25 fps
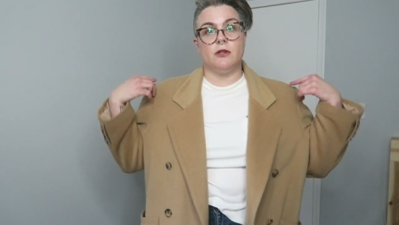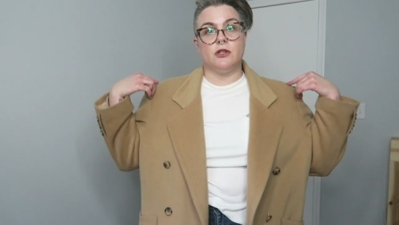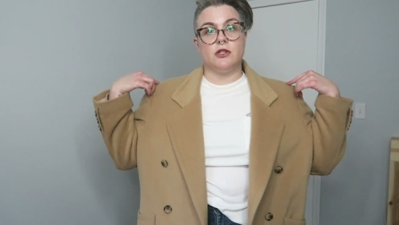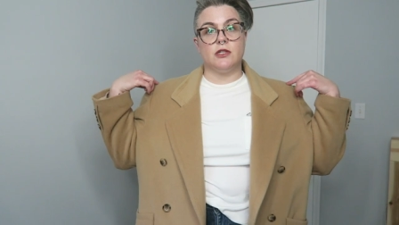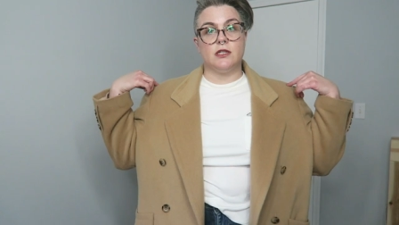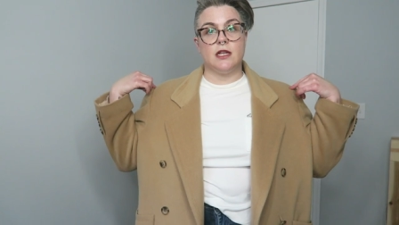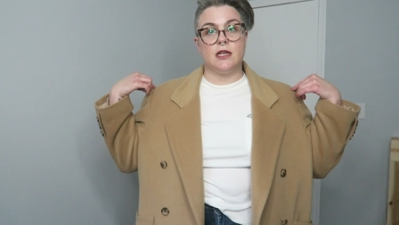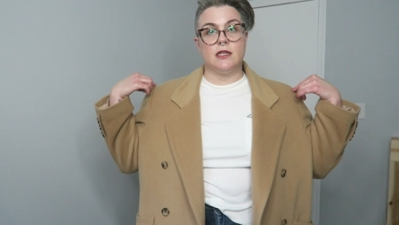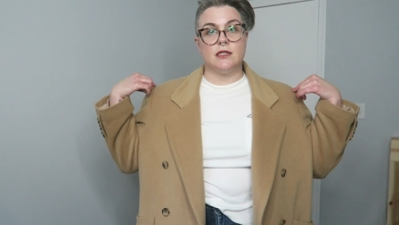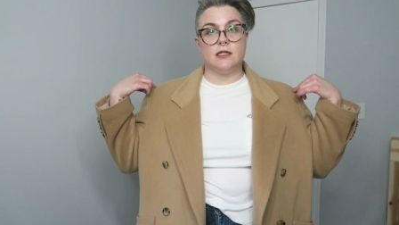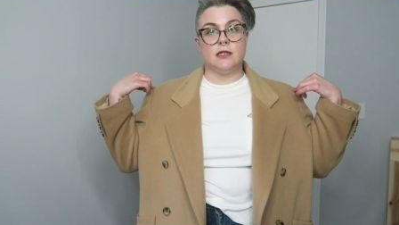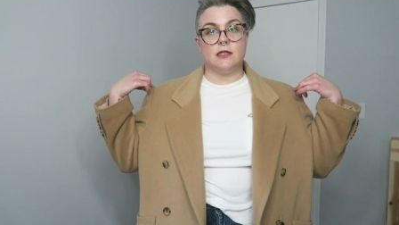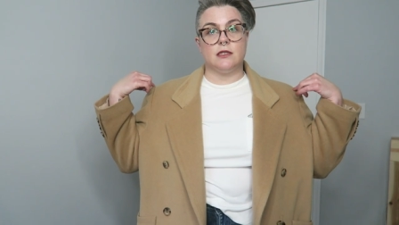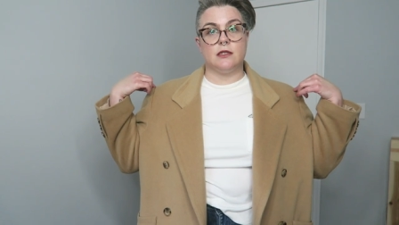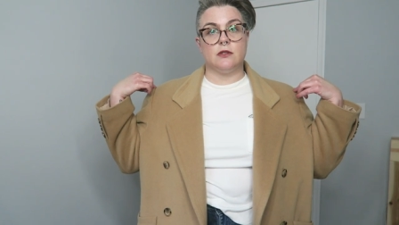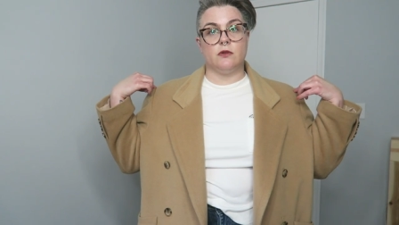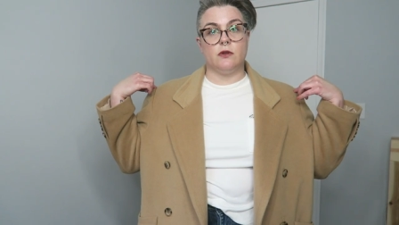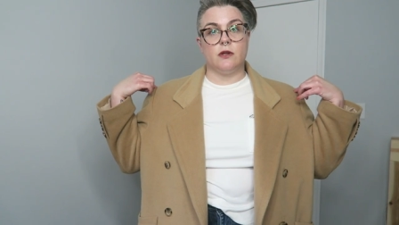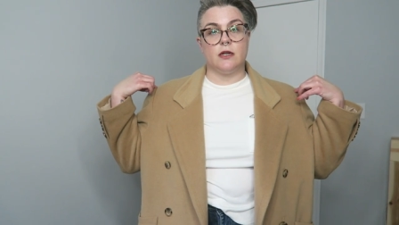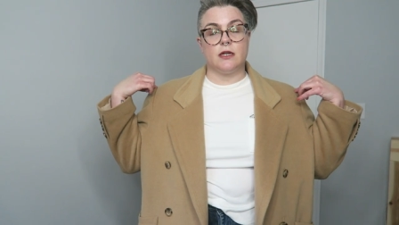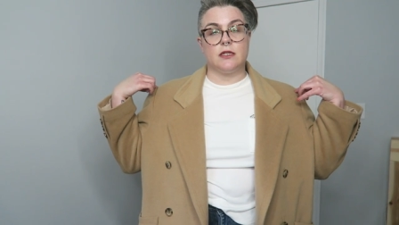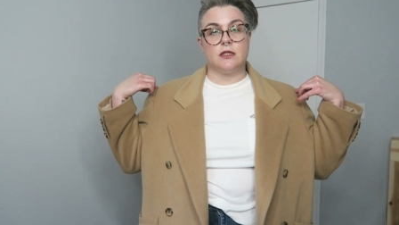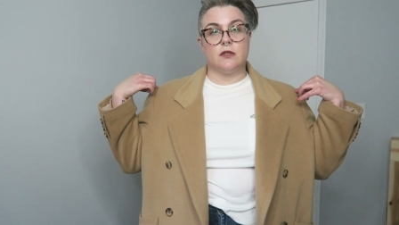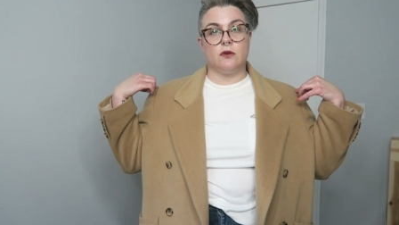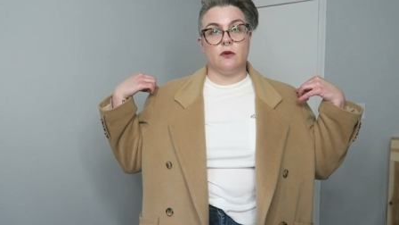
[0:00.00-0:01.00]
it just has this
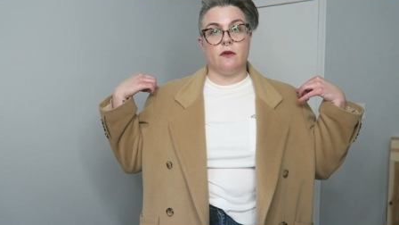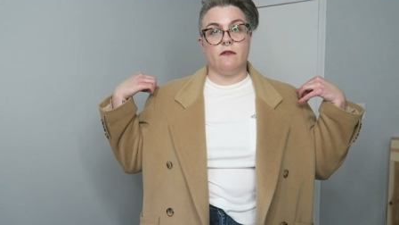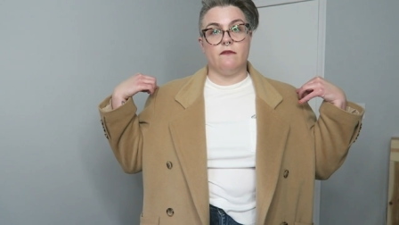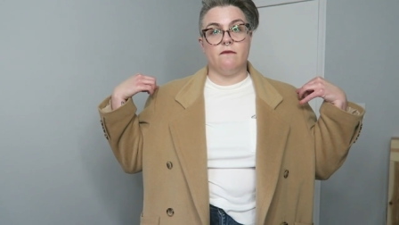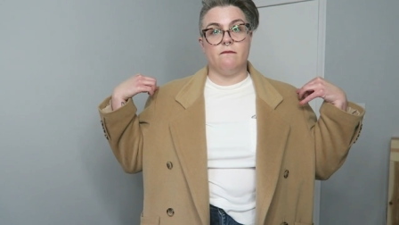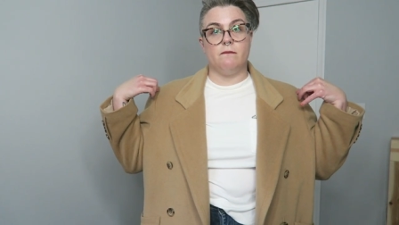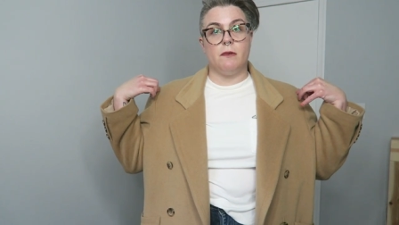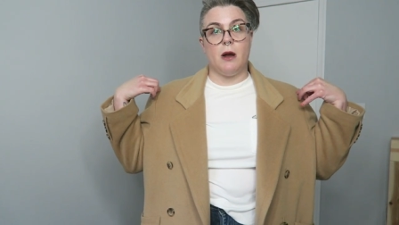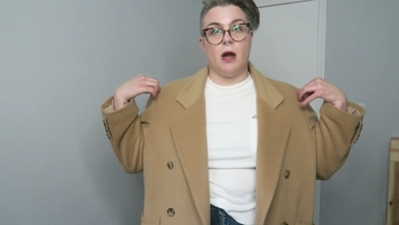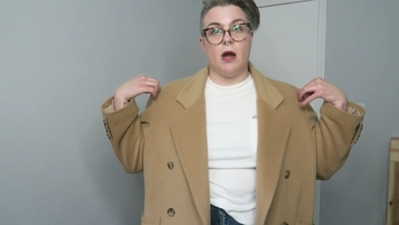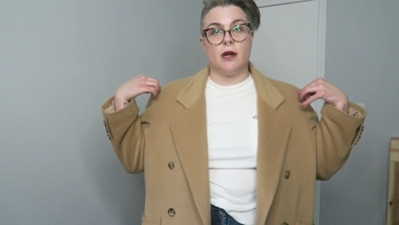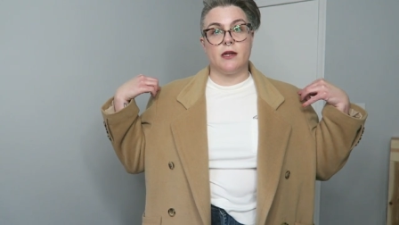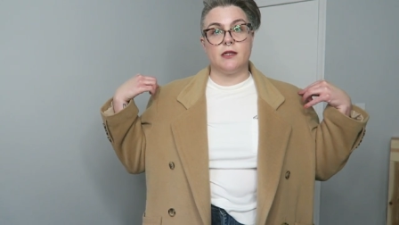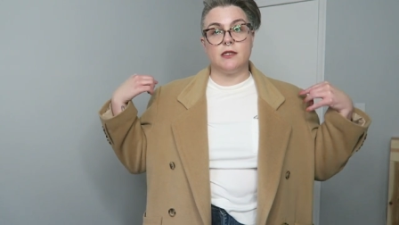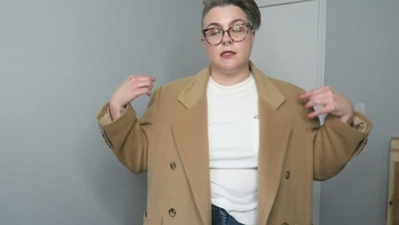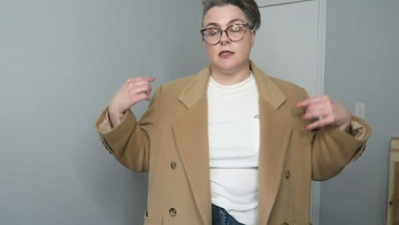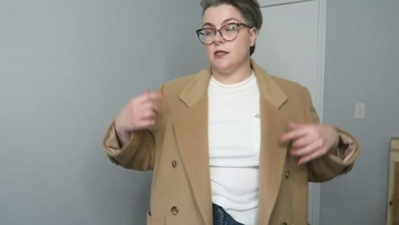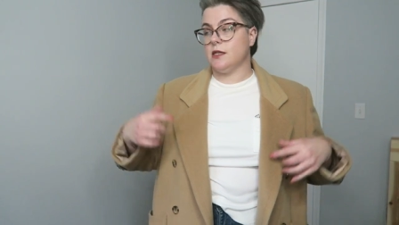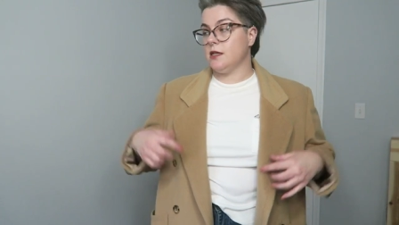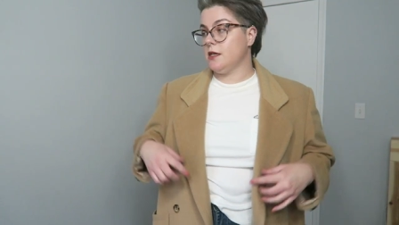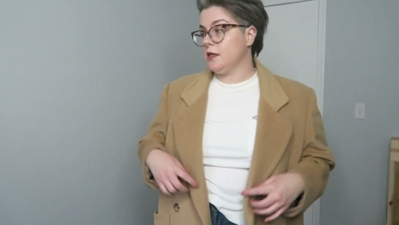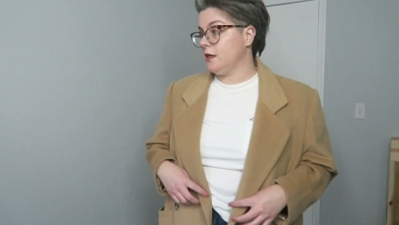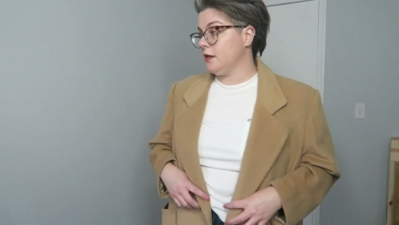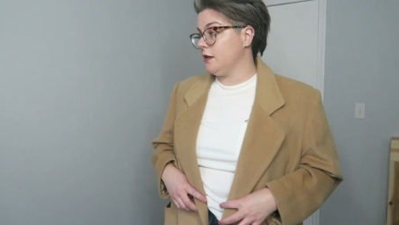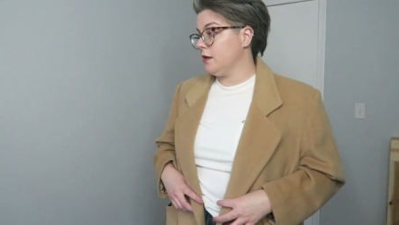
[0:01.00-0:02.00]
like sort of
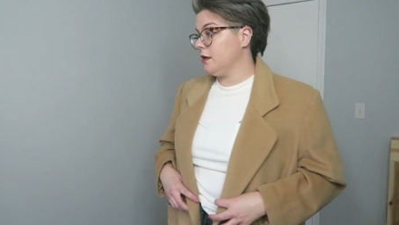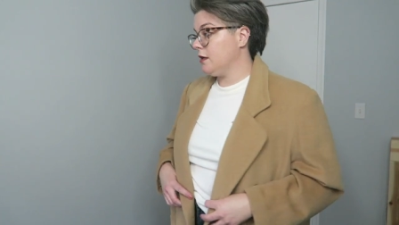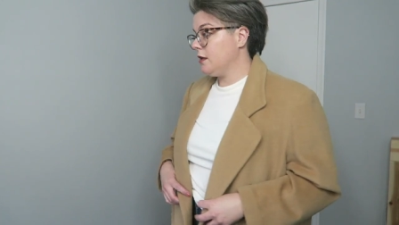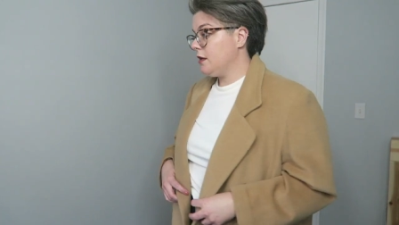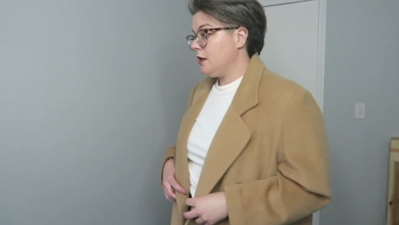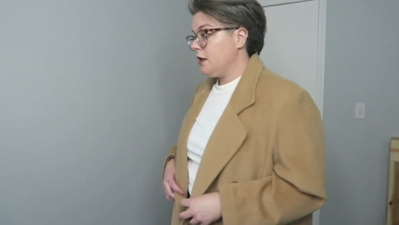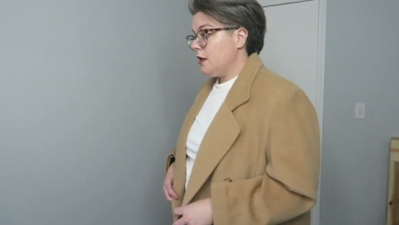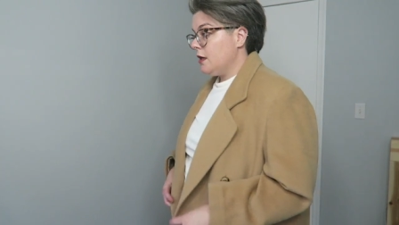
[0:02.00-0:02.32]
boxy,